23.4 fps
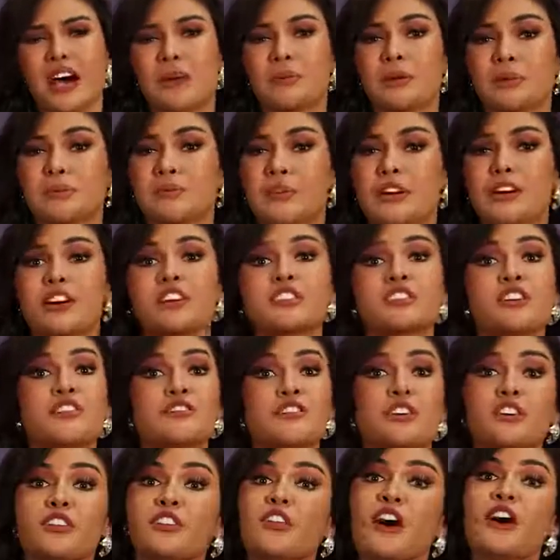But because of
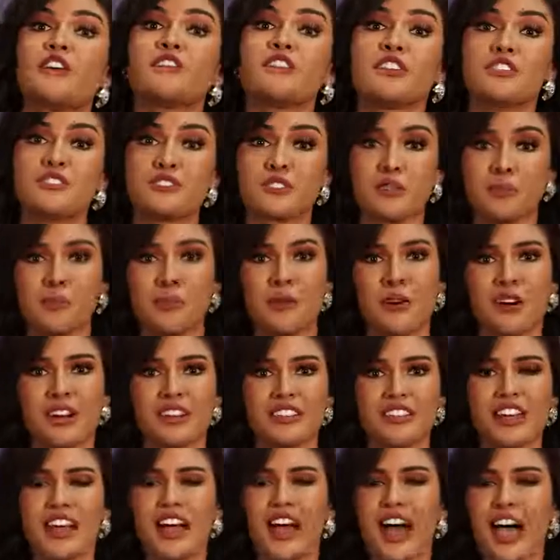your love and support,
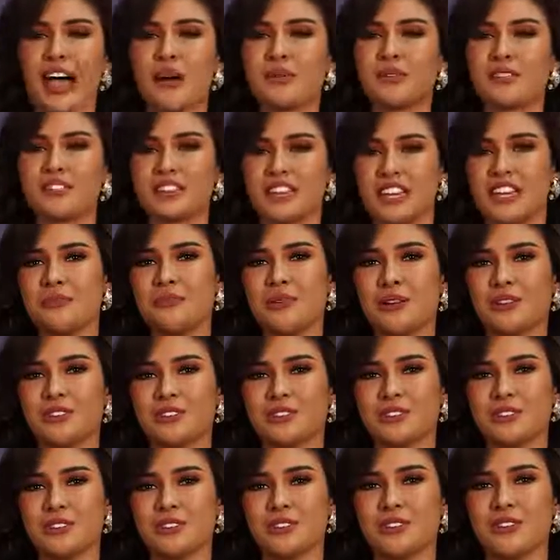I was able
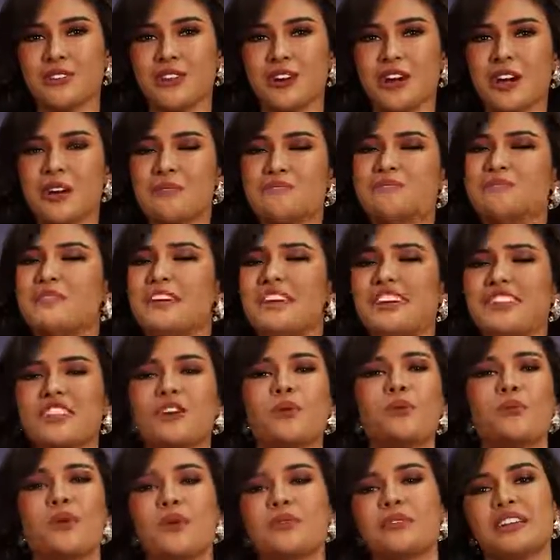to be
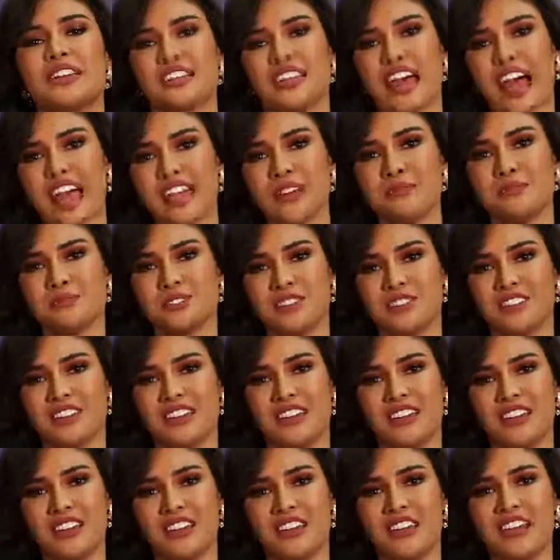the woman that I am
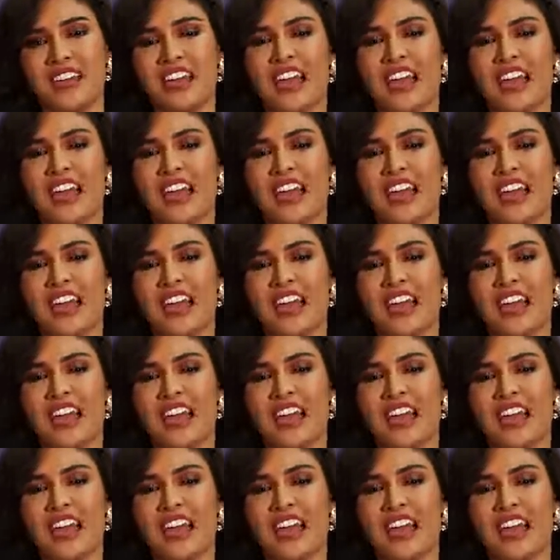today.